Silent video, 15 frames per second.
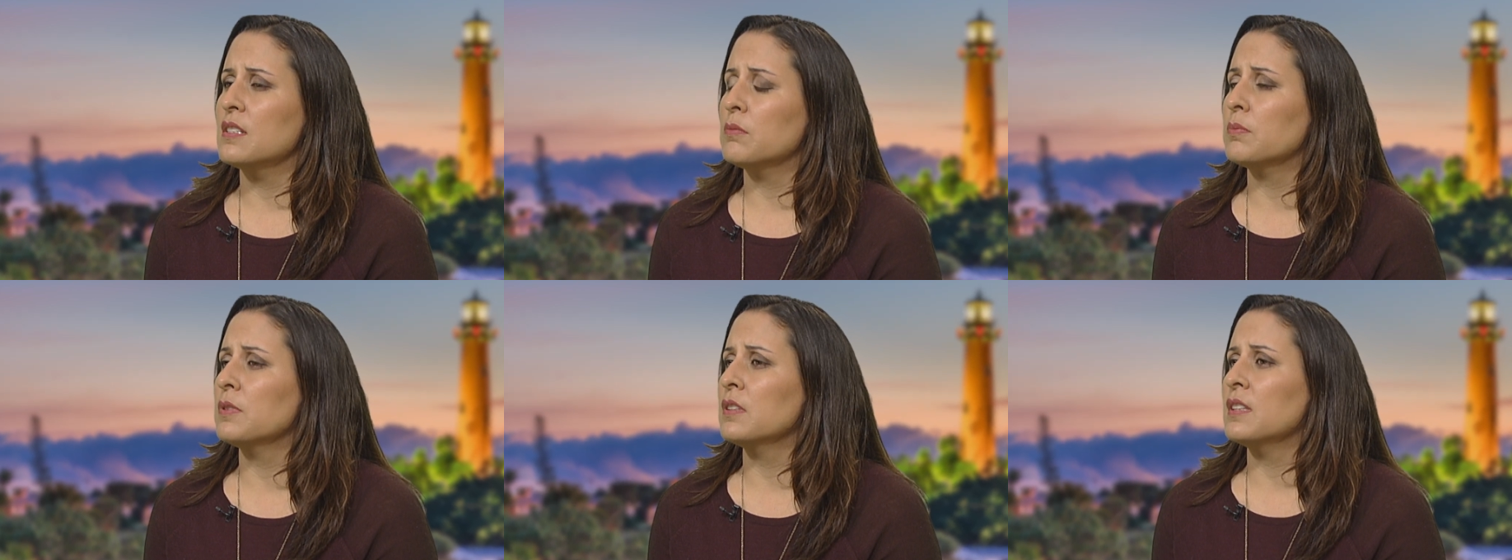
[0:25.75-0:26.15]

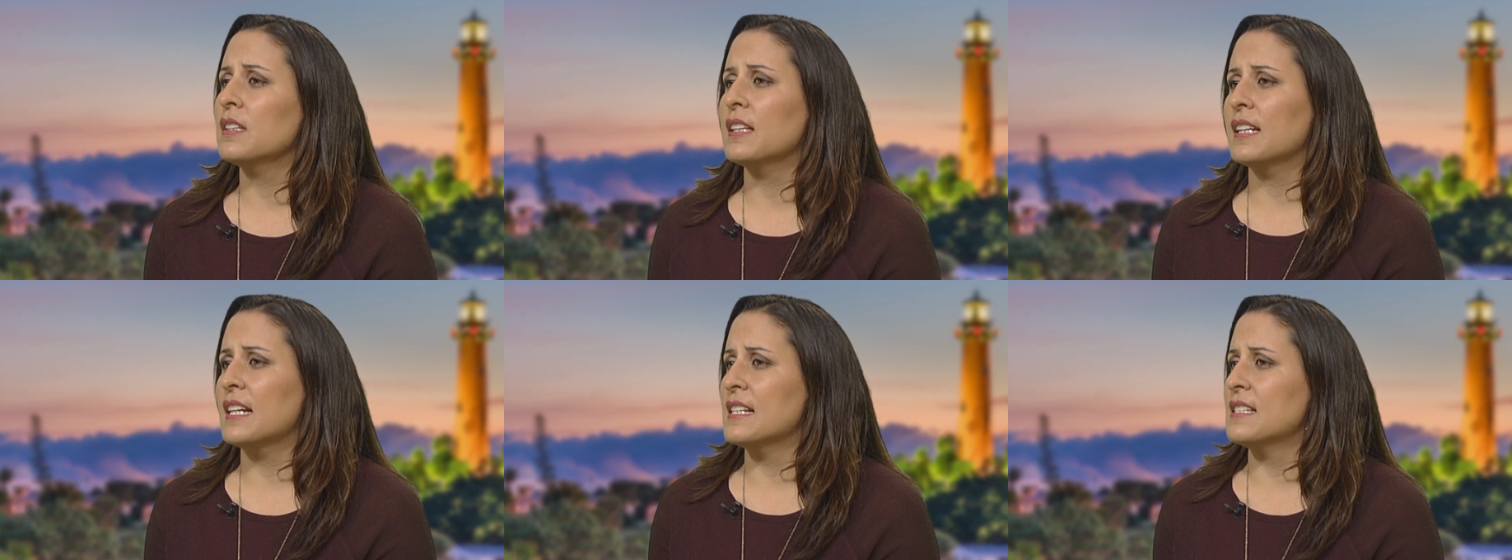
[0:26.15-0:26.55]
It
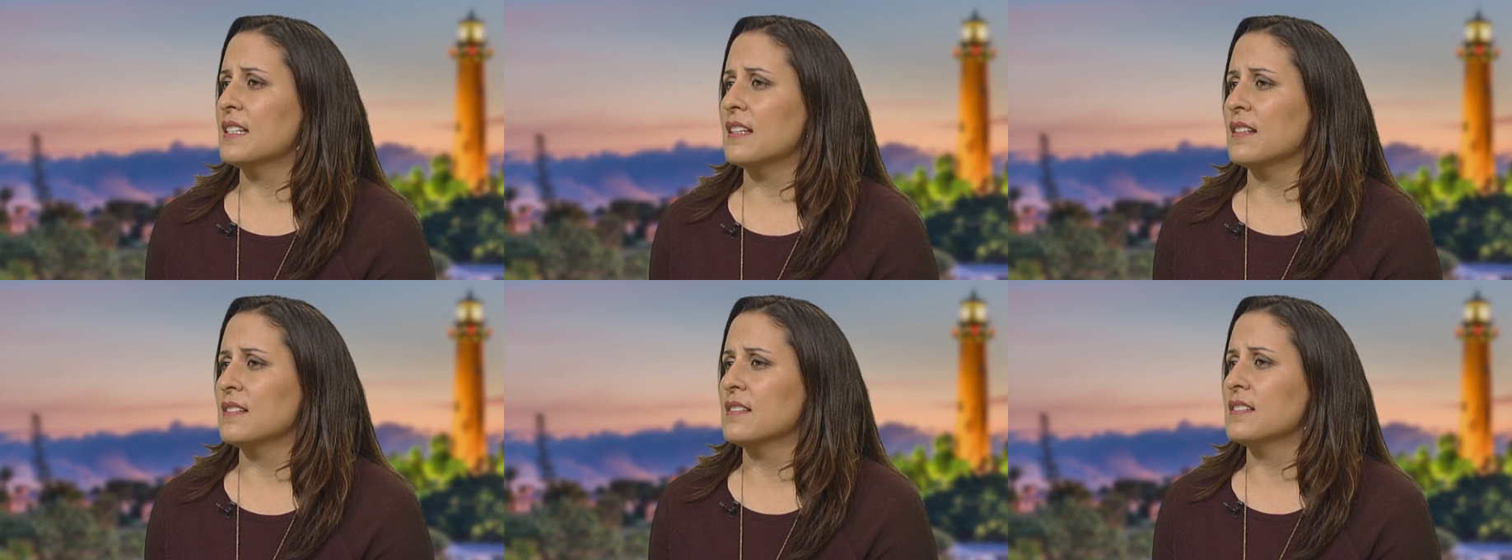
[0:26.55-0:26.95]
really, like I
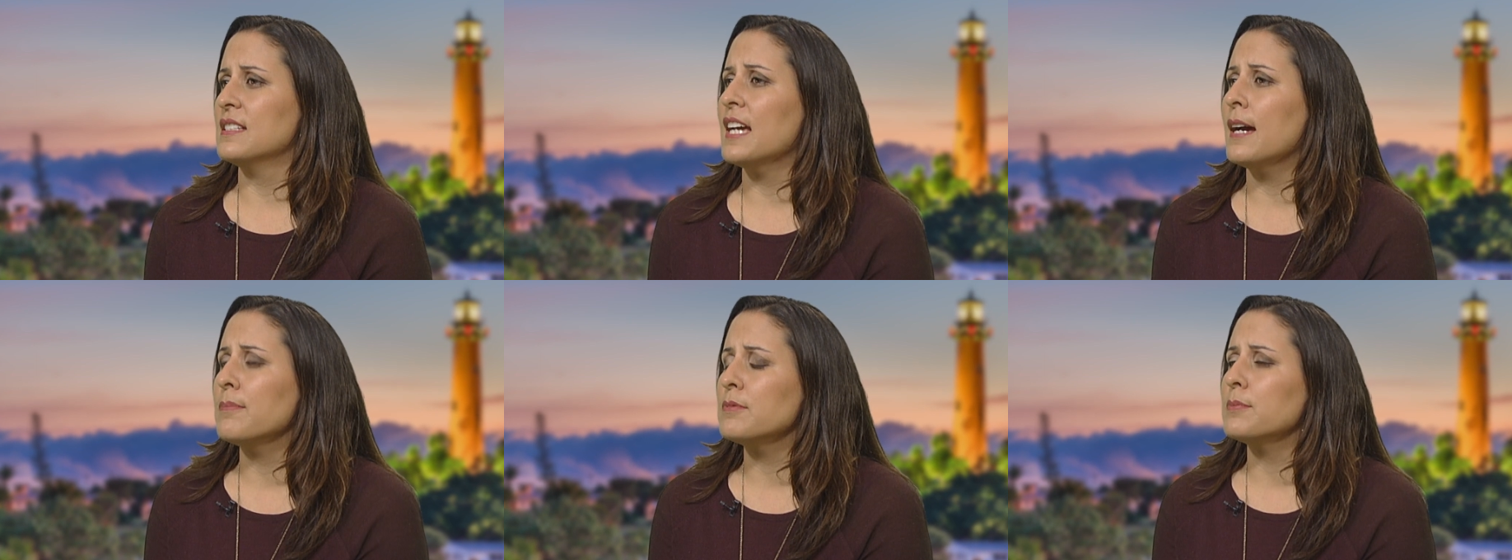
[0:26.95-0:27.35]
said, is
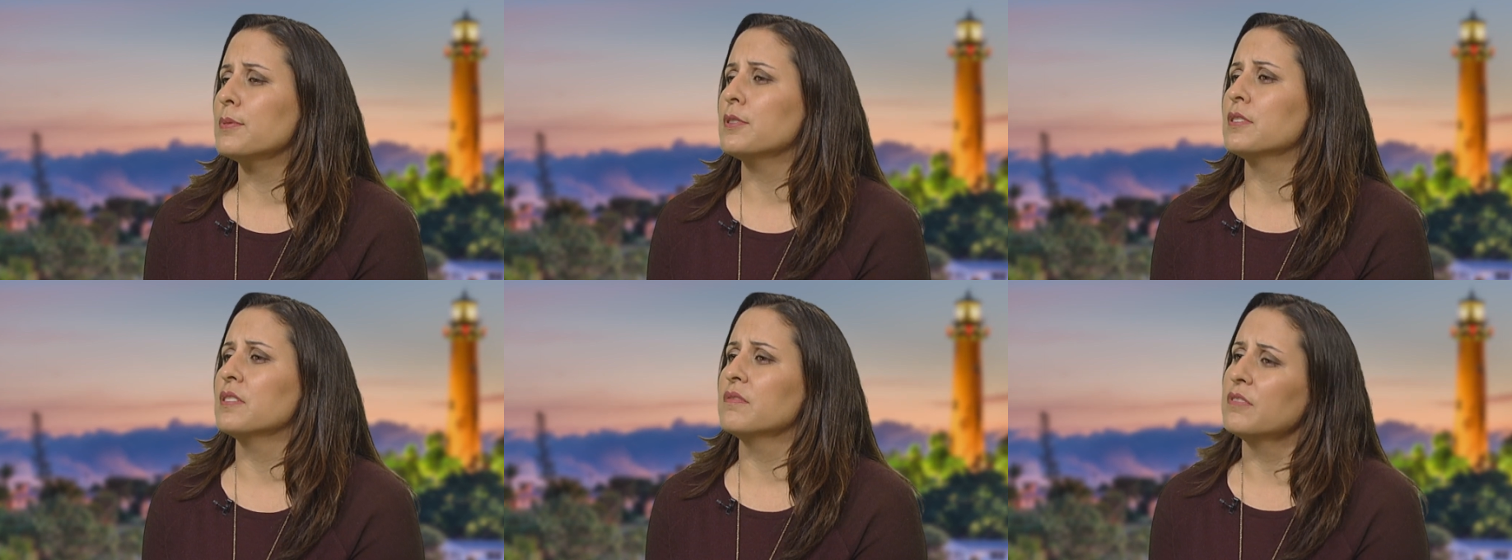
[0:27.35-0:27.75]

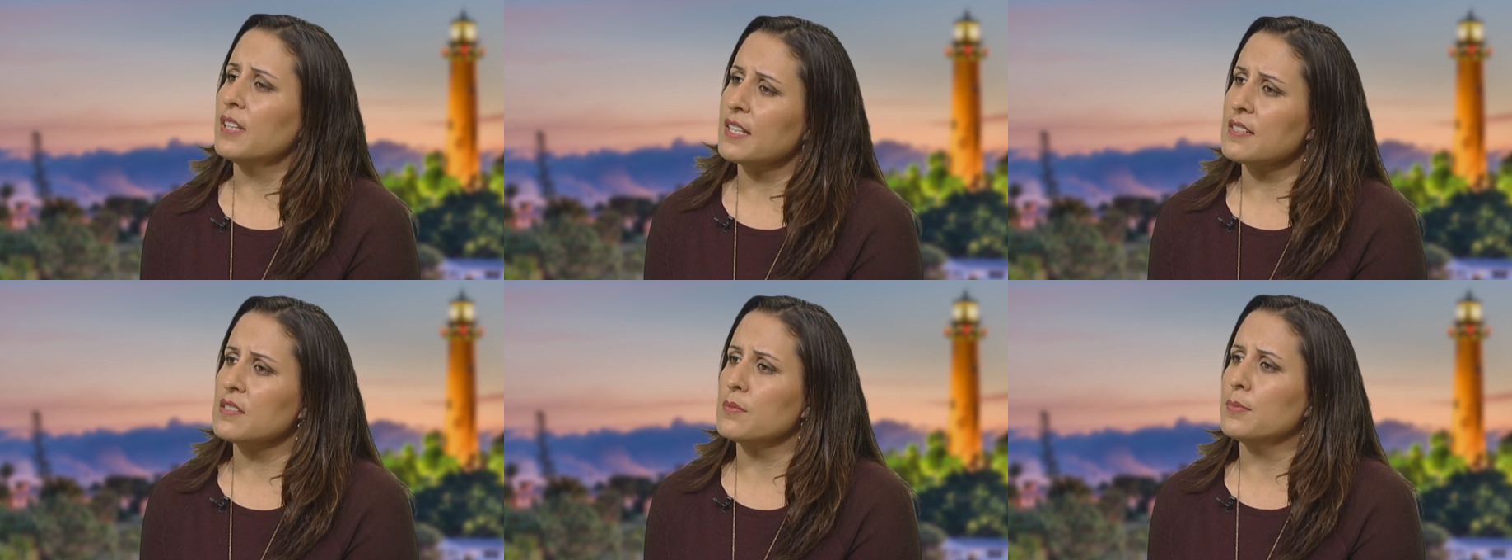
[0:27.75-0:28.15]
adaptable and
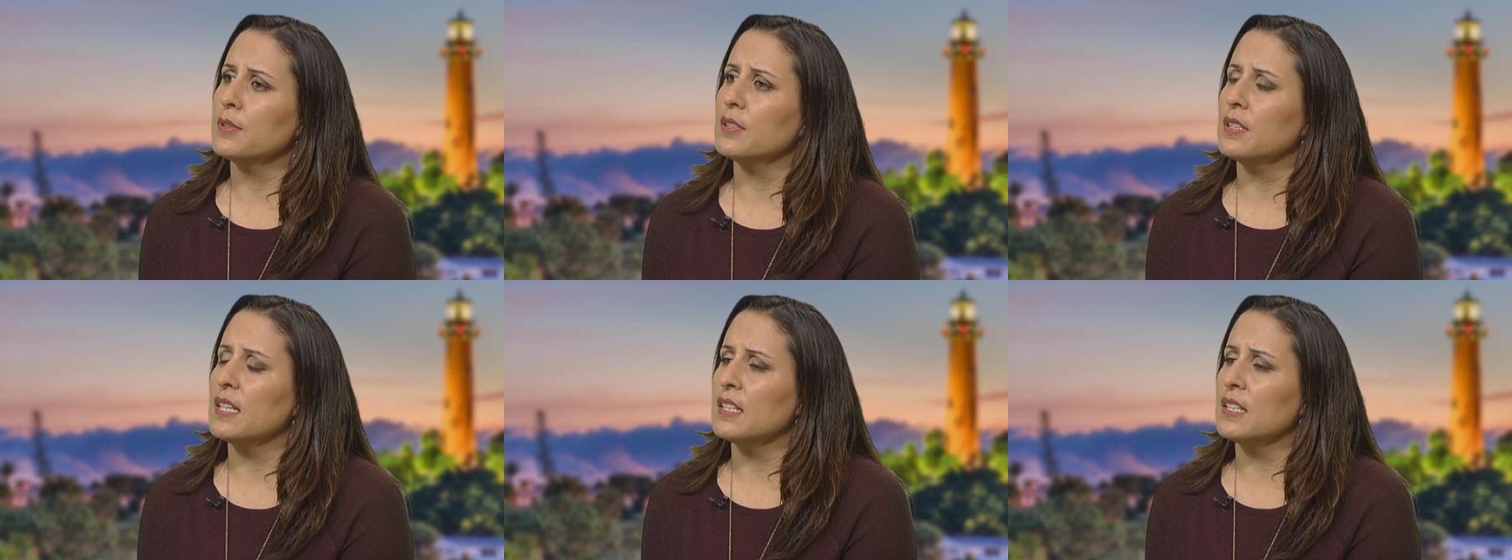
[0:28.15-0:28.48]
flexible